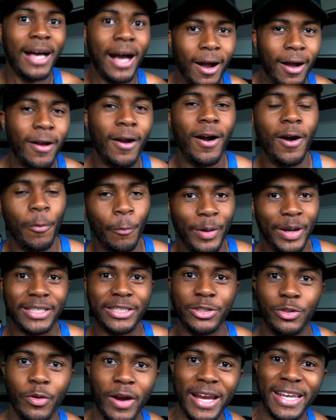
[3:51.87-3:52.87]
I can't wait
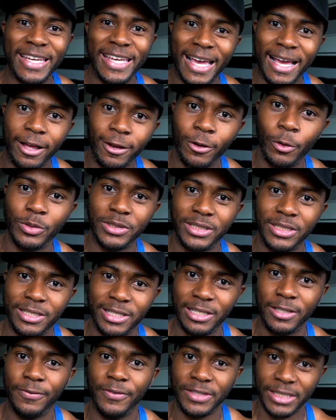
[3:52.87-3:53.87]
to try and get closer to
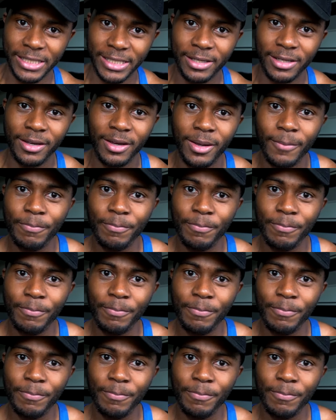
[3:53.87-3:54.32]
this physique.